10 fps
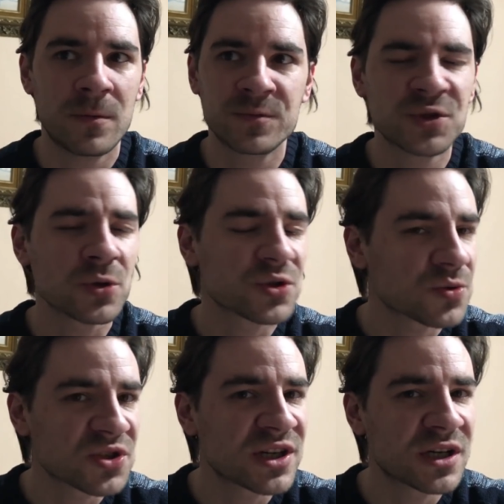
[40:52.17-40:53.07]
social
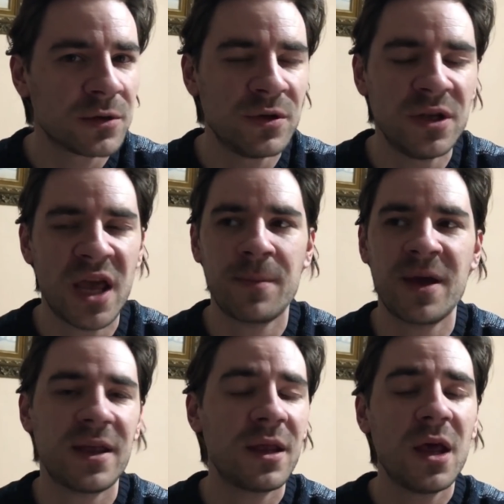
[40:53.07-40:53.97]
circle, you name
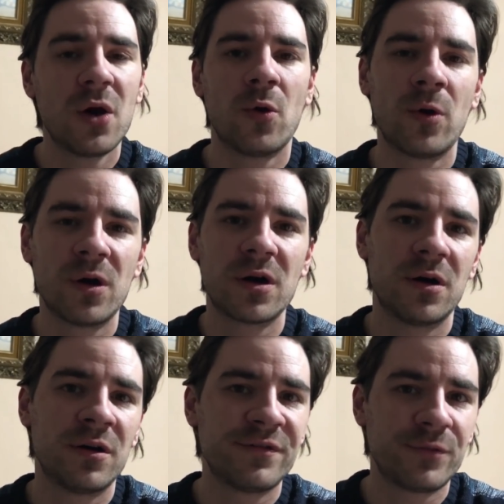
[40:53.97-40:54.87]
it, or
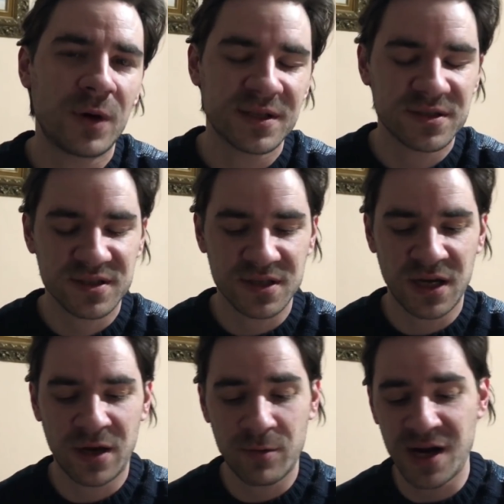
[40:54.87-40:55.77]
of one's
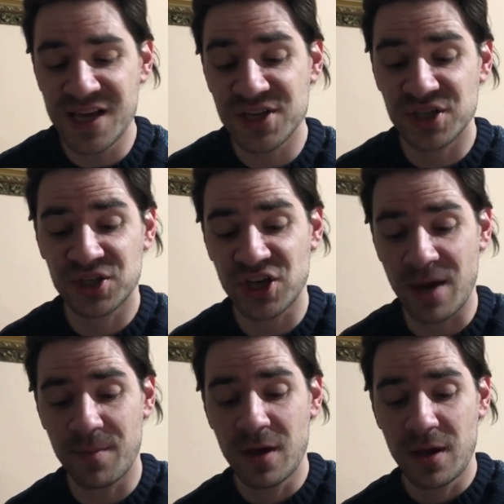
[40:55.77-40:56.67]
uh,
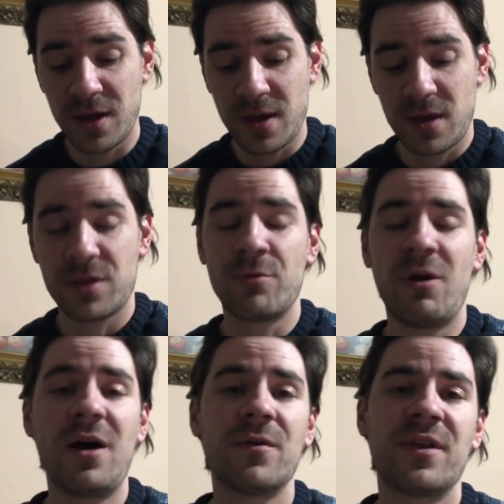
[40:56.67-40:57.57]
relationship
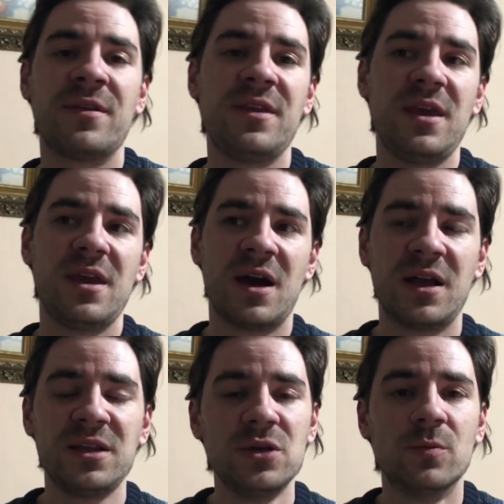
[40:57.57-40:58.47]
throughout the
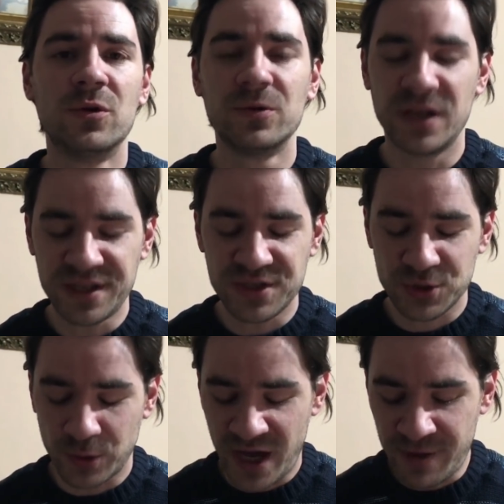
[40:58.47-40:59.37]
uh, new moon
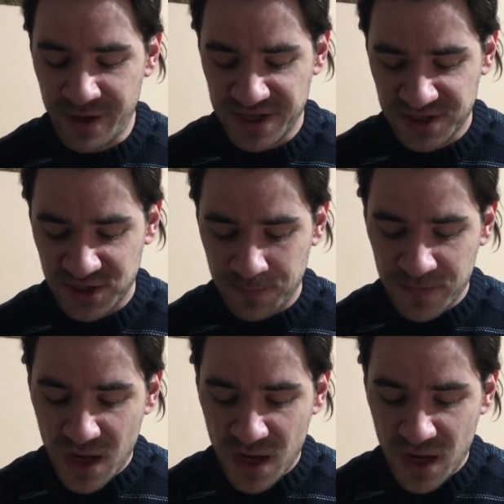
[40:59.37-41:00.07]
into Aries.